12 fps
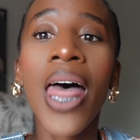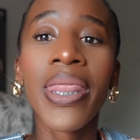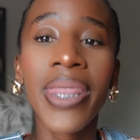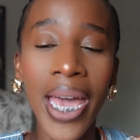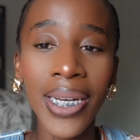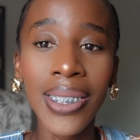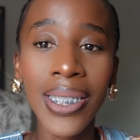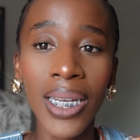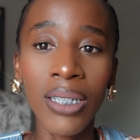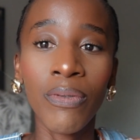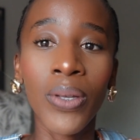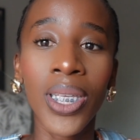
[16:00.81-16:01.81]
That is
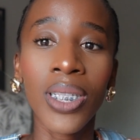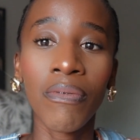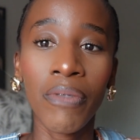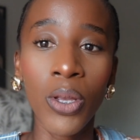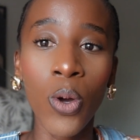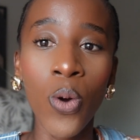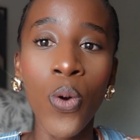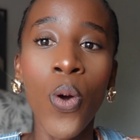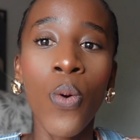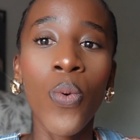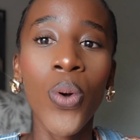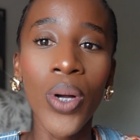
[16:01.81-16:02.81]
it for this video.
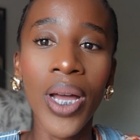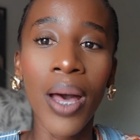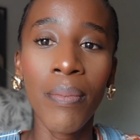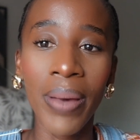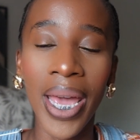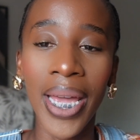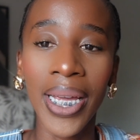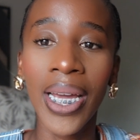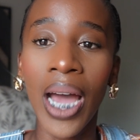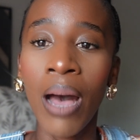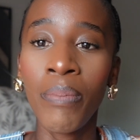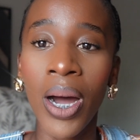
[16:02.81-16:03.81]
We'll come back
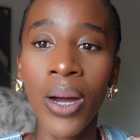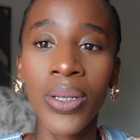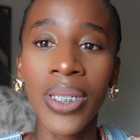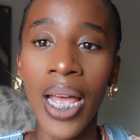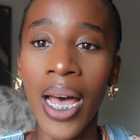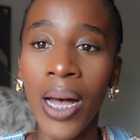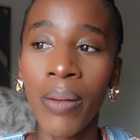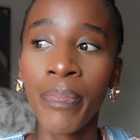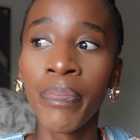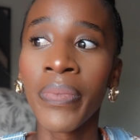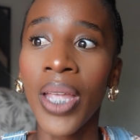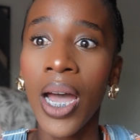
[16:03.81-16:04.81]
about
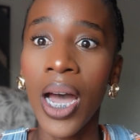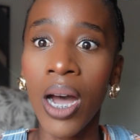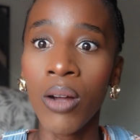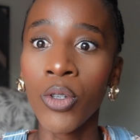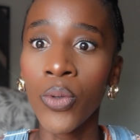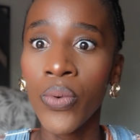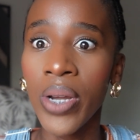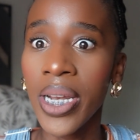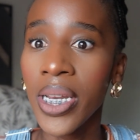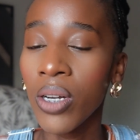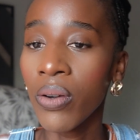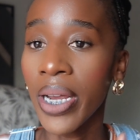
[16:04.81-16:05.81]
how to
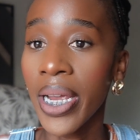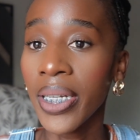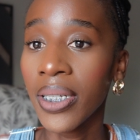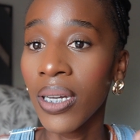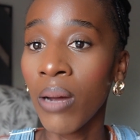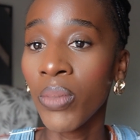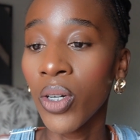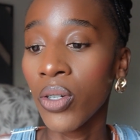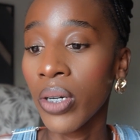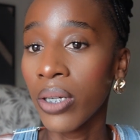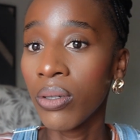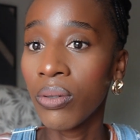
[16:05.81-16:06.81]
really create it. I'm going to
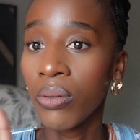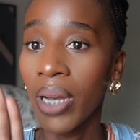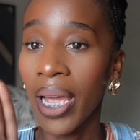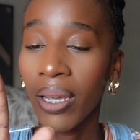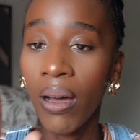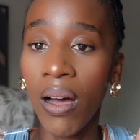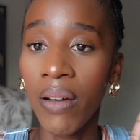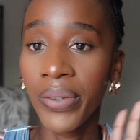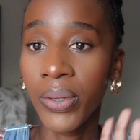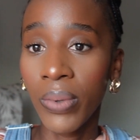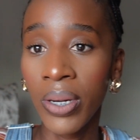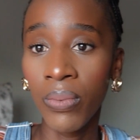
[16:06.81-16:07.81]
try to do like a half
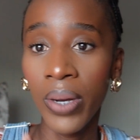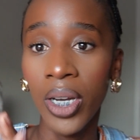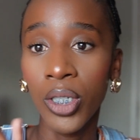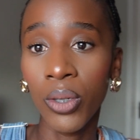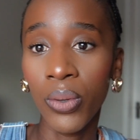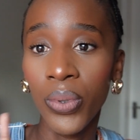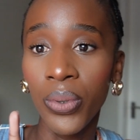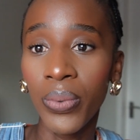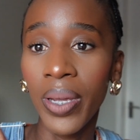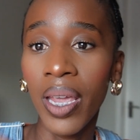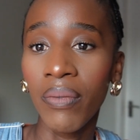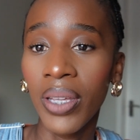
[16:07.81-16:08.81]
screen where I show you
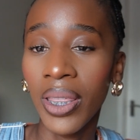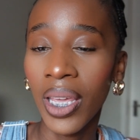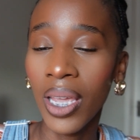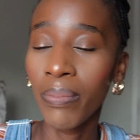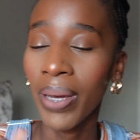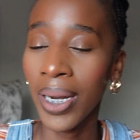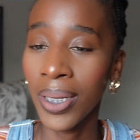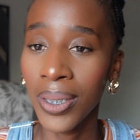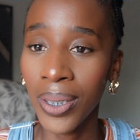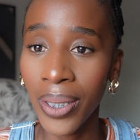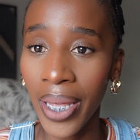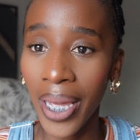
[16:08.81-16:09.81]
everything, but
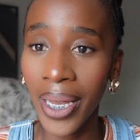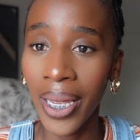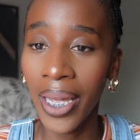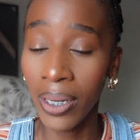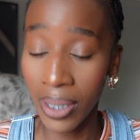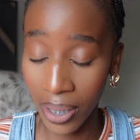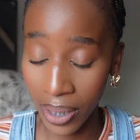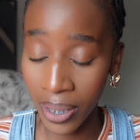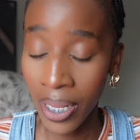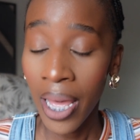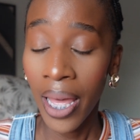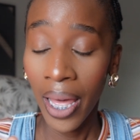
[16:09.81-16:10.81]
until
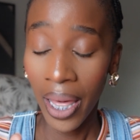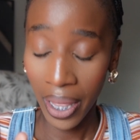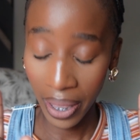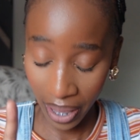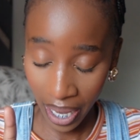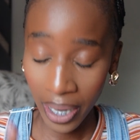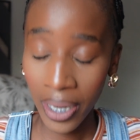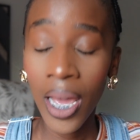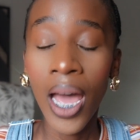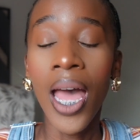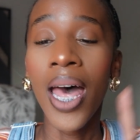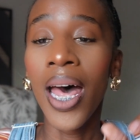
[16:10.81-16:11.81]
then,
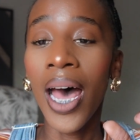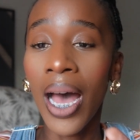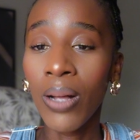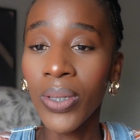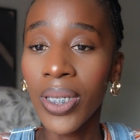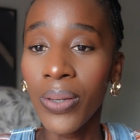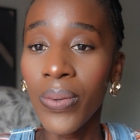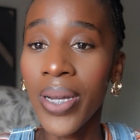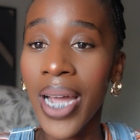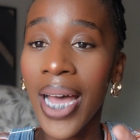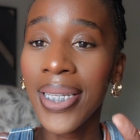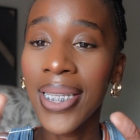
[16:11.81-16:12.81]
I'll see you
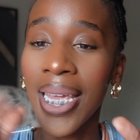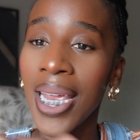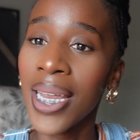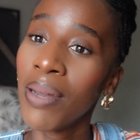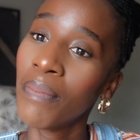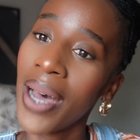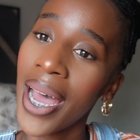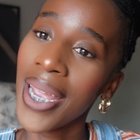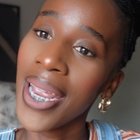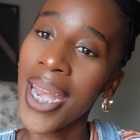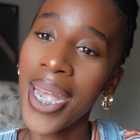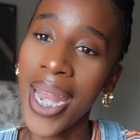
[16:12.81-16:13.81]
guys in
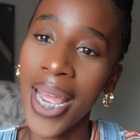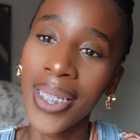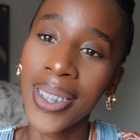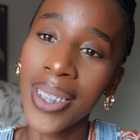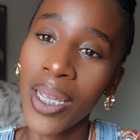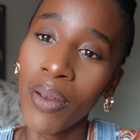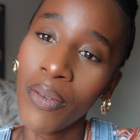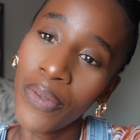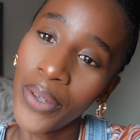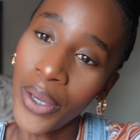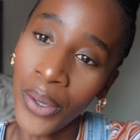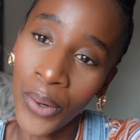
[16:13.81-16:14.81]
my next
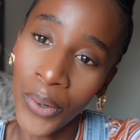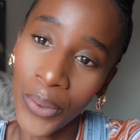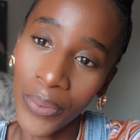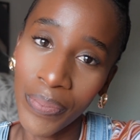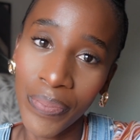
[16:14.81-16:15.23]
video.